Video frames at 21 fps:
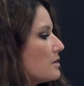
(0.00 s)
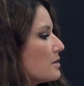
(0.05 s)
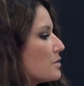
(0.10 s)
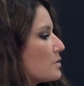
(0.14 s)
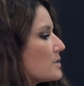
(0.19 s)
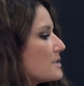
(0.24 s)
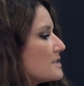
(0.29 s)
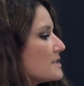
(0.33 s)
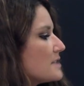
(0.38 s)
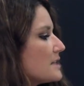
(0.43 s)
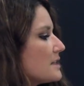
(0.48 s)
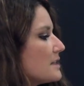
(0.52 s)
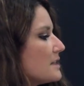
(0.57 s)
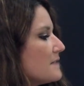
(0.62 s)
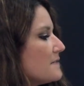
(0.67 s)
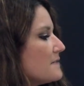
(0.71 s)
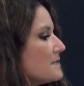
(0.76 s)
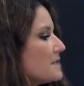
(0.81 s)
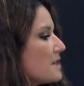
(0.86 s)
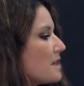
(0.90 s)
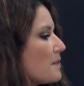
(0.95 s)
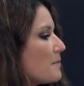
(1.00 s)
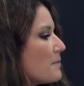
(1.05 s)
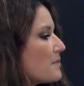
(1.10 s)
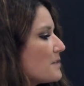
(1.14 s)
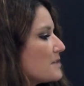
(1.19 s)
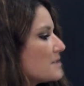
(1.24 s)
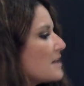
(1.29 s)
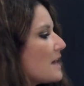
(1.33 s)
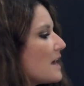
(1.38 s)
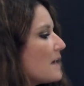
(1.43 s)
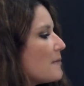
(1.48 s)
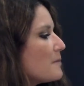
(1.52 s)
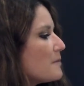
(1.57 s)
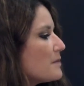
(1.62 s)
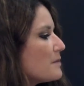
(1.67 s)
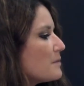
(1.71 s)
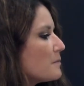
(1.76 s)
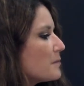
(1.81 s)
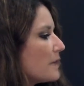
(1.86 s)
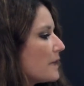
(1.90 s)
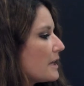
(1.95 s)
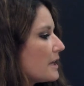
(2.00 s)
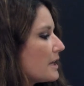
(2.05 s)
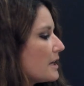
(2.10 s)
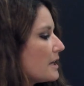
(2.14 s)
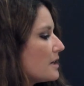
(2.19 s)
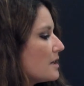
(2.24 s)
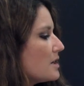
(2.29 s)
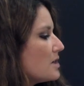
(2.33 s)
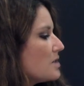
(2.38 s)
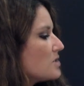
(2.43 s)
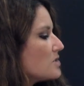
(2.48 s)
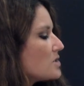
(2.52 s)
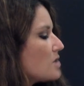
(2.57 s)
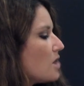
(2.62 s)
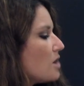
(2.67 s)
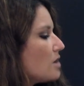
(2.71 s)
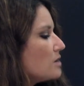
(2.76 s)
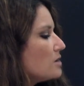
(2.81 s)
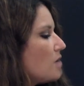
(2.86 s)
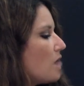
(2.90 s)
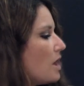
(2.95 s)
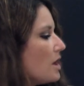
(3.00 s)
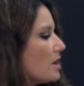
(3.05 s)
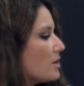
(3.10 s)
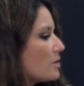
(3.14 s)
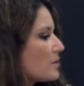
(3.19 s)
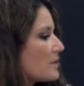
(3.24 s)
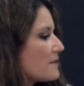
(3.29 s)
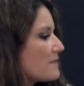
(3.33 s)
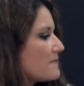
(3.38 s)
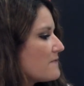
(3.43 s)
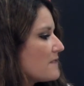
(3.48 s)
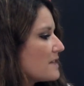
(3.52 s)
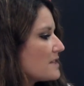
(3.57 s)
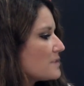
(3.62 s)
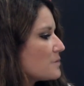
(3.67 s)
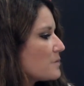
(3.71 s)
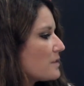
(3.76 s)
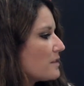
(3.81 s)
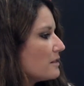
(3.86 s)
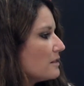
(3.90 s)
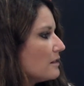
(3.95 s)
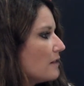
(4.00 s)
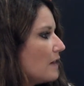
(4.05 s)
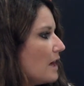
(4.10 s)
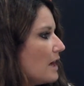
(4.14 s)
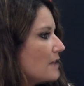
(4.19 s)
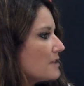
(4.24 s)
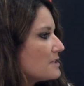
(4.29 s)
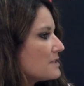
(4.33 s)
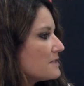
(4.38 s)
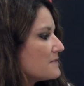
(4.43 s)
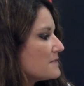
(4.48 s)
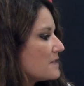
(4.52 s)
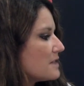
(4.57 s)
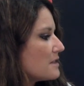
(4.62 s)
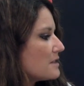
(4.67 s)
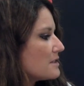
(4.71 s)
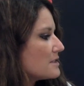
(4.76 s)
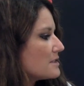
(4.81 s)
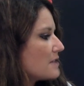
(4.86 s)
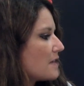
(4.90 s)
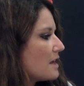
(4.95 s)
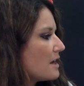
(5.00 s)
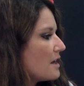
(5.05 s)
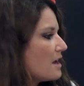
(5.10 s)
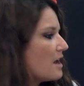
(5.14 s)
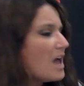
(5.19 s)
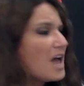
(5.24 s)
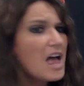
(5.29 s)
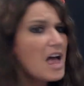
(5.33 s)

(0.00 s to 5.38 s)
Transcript: Kristen lifted up the top of the blanket, saw a long green face with lots of teeth and said,